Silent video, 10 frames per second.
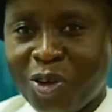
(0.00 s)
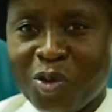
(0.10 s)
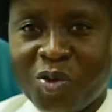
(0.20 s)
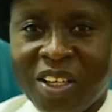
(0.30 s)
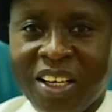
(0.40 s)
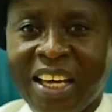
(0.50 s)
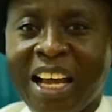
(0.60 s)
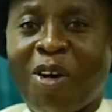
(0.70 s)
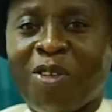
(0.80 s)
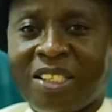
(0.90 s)
You would say a
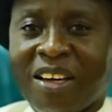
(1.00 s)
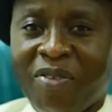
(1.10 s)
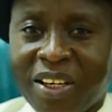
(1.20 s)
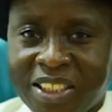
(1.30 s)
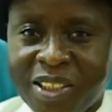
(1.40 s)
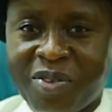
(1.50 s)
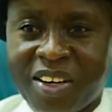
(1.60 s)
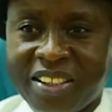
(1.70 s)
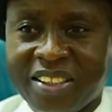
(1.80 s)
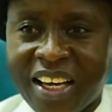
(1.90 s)
conservative
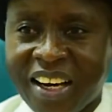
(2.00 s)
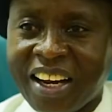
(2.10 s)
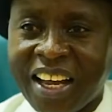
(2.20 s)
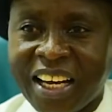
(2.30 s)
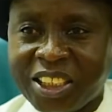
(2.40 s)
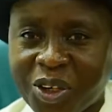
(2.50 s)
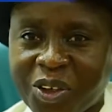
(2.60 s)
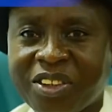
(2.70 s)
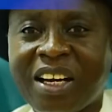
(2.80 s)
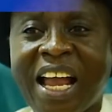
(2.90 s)
Christian
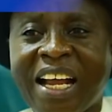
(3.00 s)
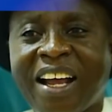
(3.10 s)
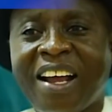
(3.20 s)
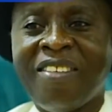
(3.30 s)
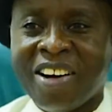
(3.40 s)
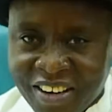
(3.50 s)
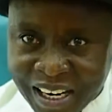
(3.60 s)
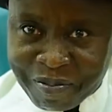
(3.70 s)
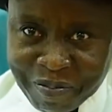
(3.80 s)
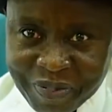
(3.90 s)
church like Redeem.